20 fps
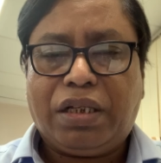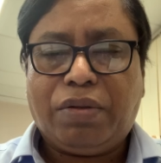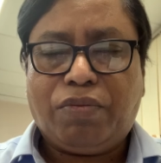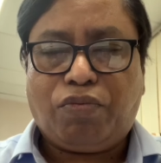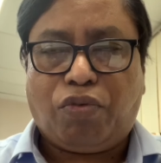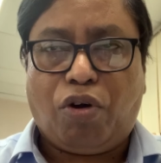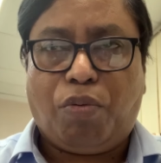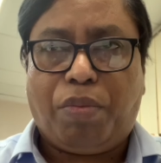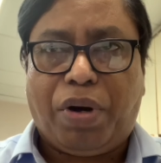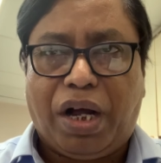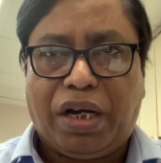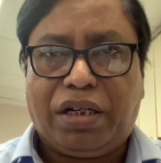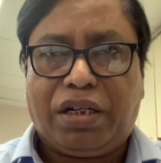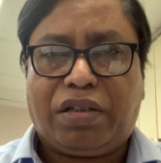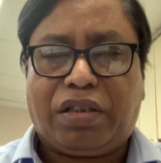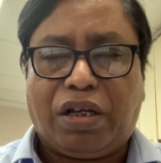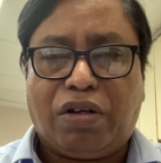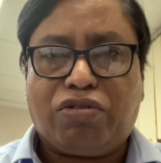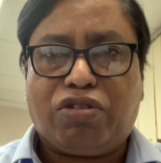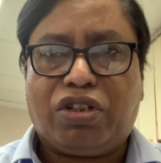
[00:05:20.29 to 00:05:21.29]
from
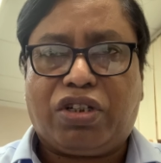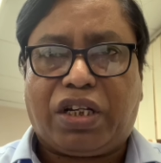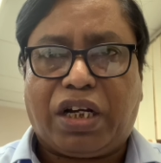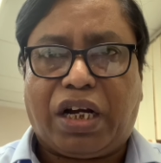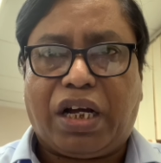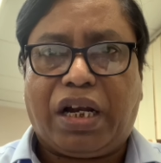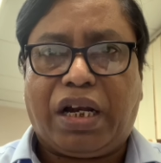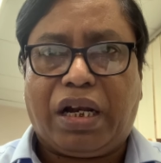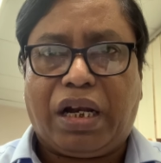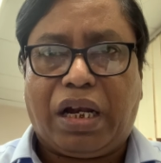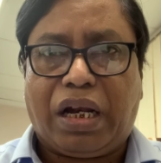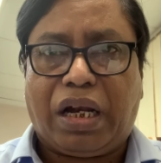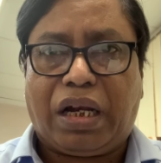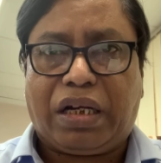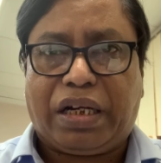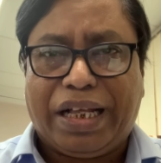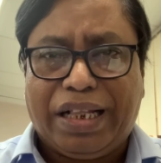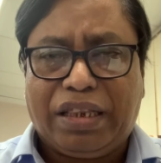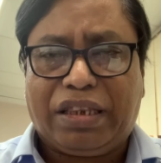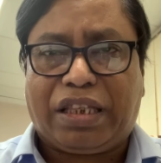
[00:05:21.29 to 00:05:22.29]
100,000 taka,
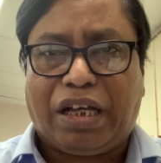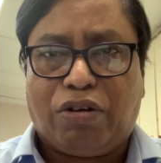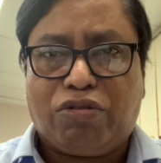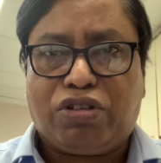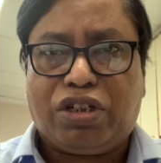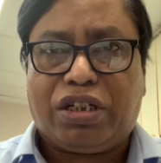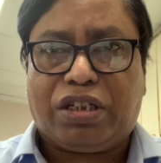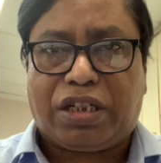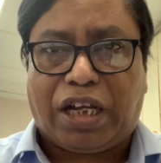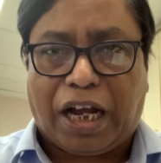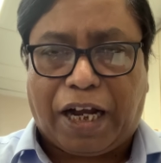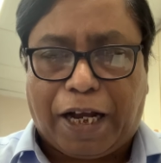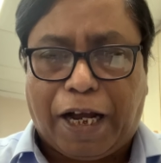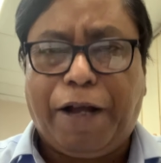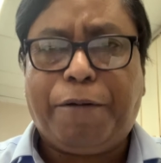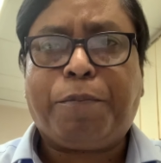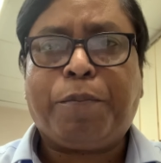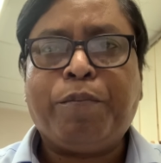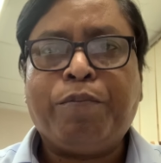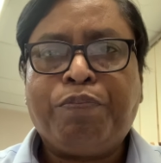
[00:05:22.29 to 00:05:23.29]
10,000
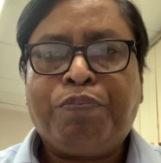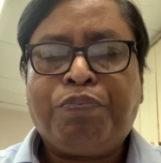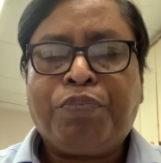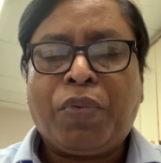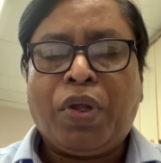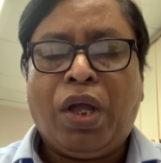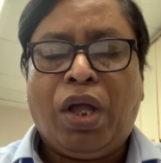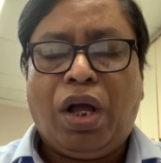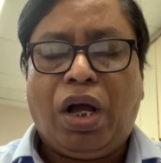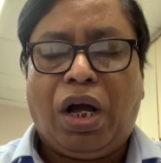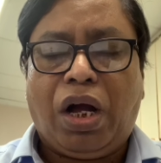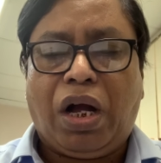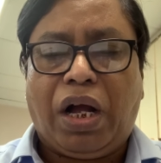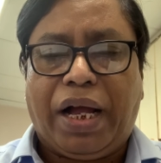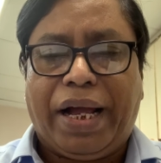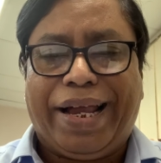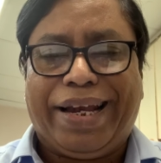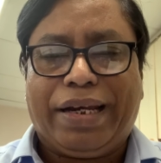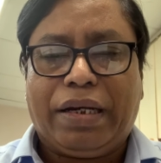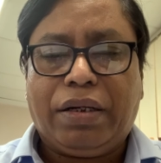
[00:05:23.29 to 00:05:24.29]
taka,
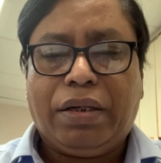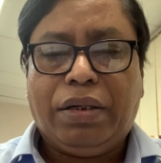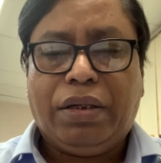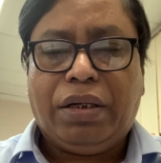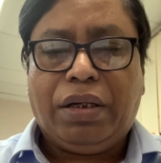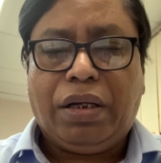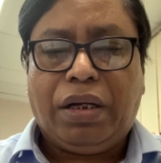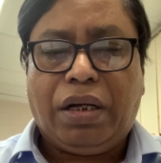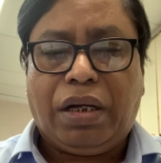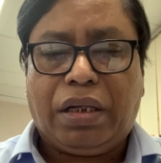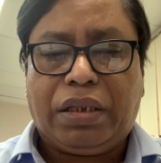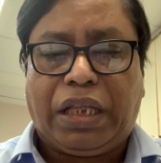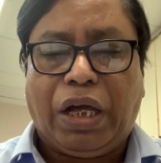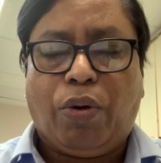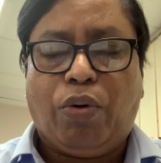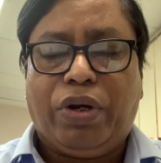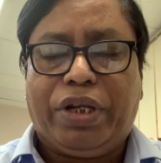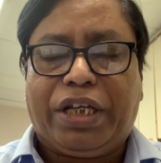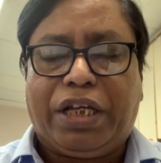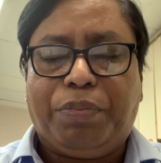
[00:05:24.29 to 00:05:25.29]
and they
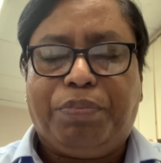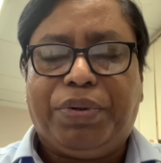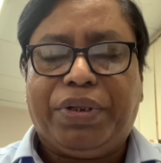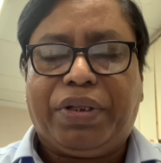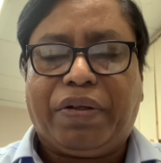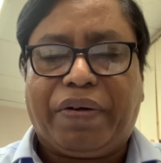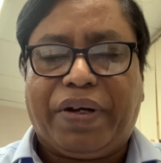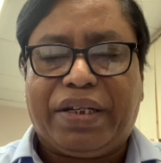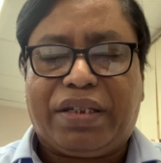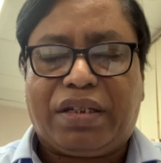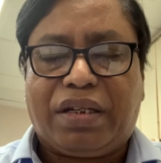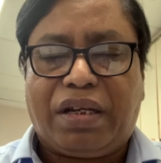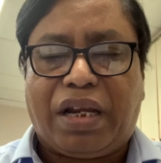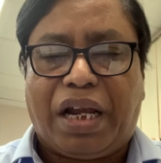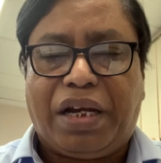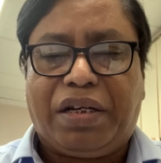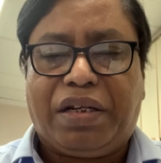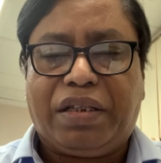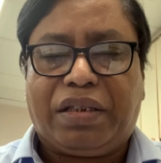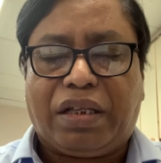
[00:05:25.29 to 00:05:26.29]
will give me the rest
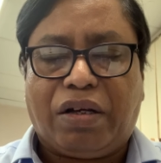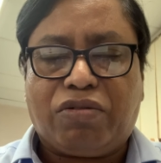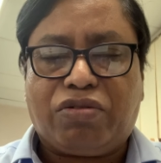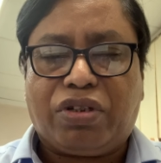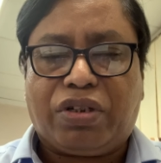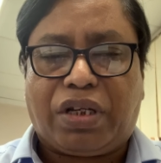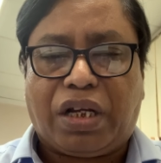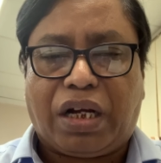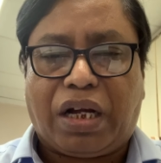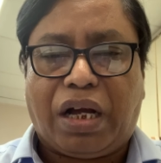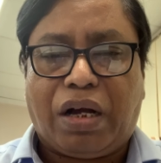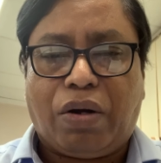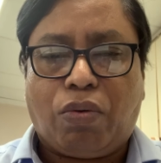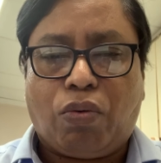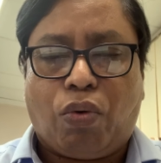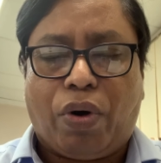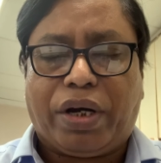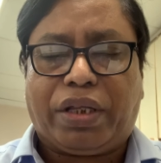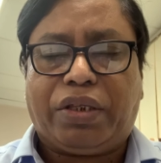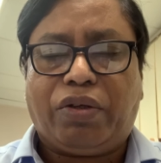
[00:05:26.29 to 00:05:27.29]
90,000 taka.
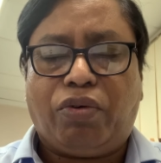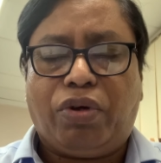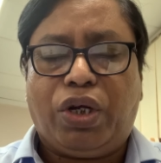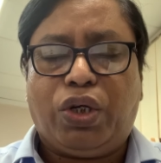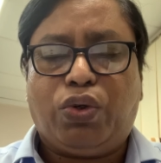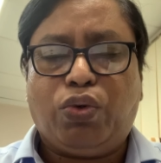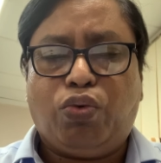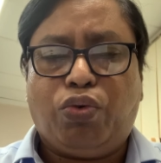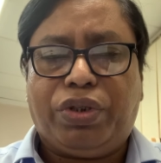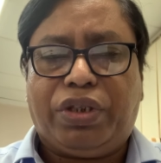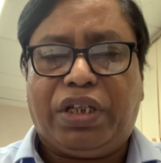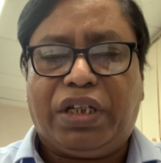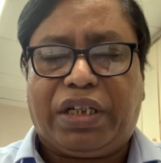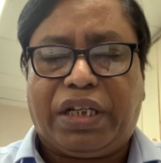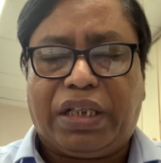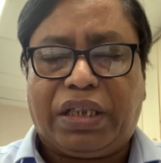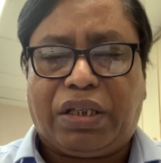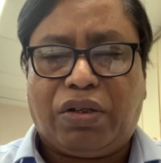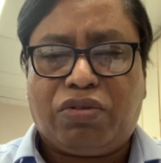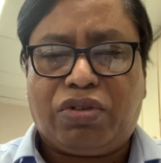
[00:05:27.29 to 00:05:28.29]
What they will do with the
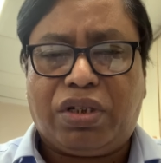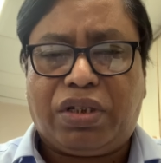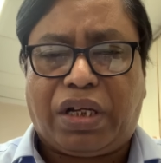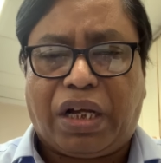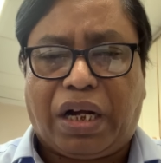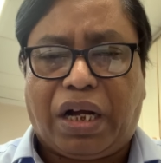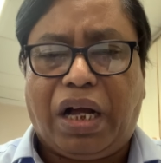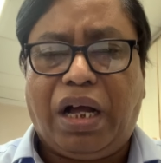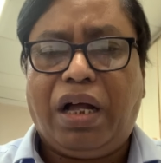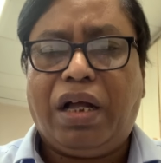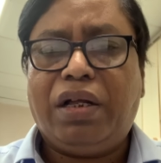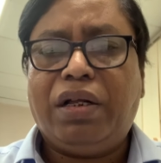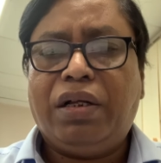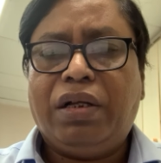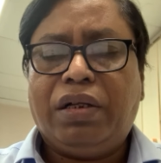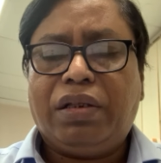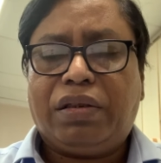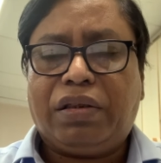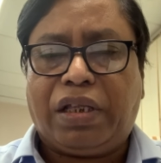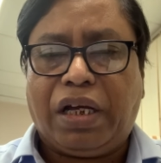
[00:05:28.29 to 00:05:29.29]
10,000 taka?
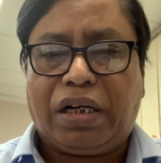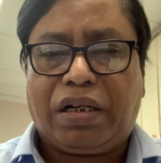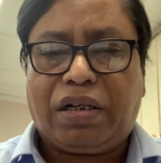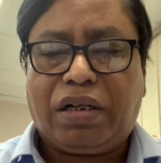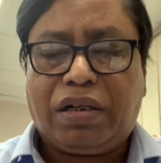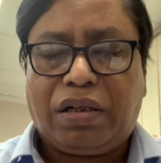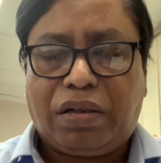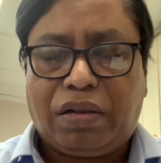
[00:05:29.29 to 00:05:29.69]
That